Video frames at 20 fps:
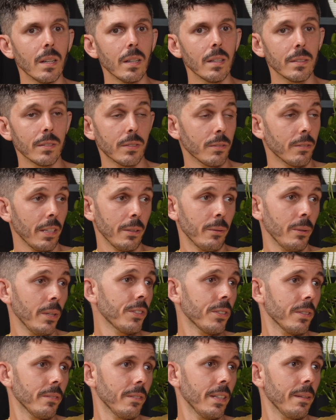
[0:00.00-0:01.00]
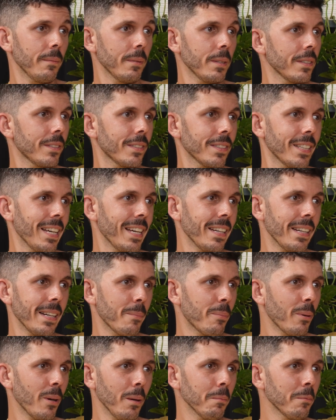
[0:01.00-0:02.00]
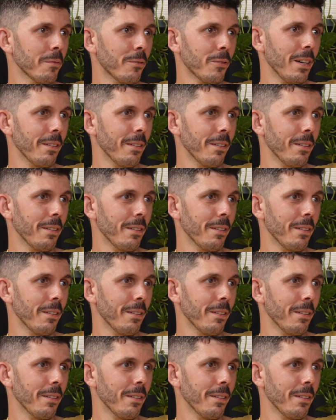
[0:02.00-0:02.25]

It's a great question, right? I mean, this is the AI problem for